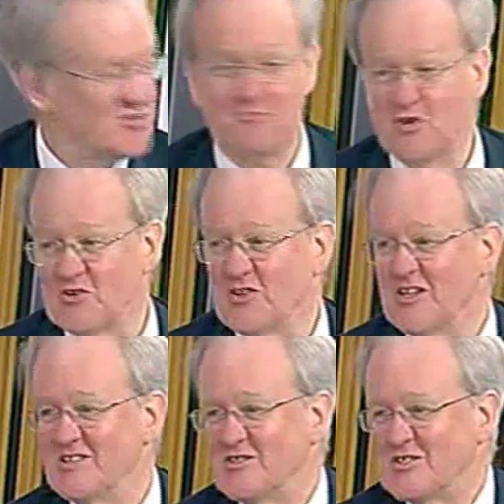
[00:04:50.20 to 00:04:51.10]

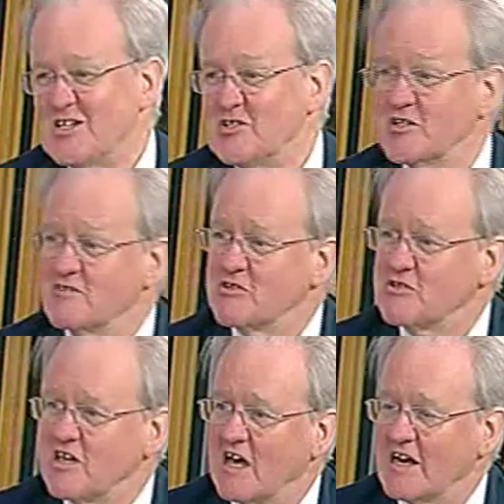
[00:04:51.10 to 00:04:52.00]
Subordinate Legislation
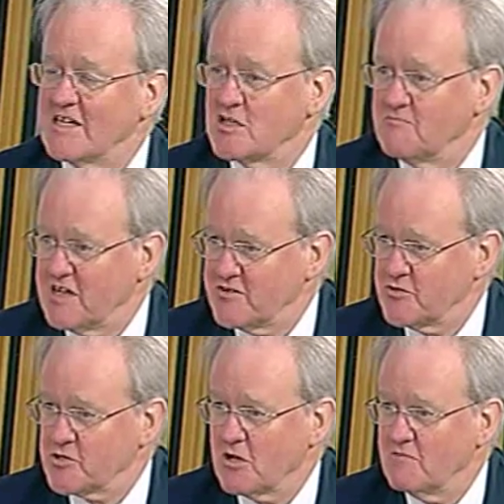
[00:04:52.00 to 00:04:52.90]
Committee, are actually
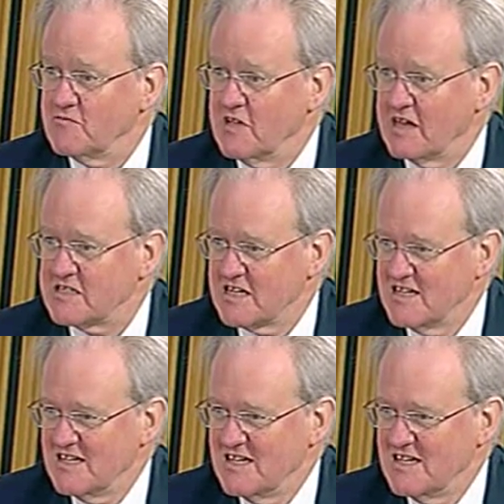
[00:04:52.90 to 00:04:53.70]
part of the Scotland Act.